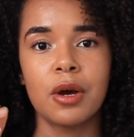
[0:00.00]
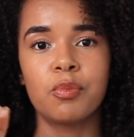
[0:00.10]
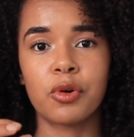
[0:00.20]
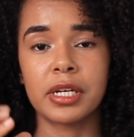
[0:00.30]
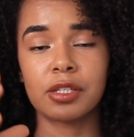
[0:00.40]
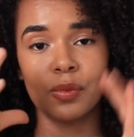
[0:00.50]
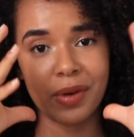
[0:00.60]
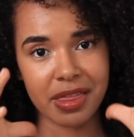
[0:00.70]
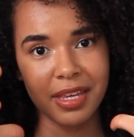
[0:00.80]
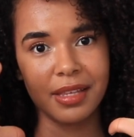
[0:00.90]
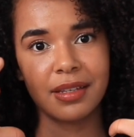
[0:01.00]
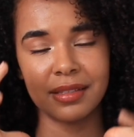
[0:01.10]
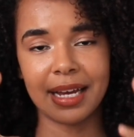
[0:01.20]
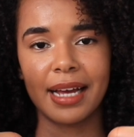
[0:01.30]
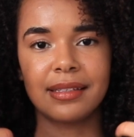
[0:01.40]
points within
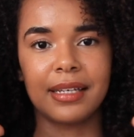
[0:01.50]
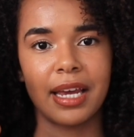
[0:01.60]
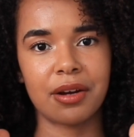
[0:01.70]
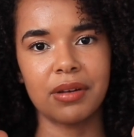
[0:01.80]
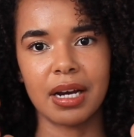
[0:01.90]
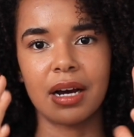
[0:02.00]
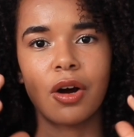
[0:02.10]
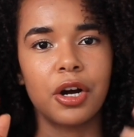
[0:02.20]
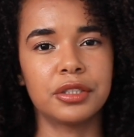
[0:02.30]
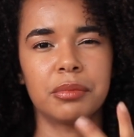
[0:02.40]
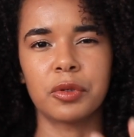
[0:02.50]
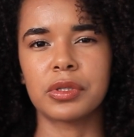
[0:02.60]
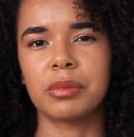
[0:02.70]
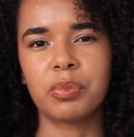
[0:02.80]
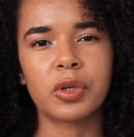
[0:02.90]
that area are the
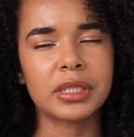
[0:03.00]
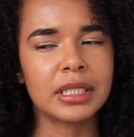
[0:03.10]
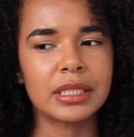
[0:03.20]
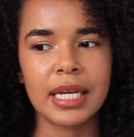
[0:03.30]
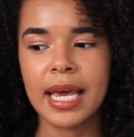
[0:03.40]
most important.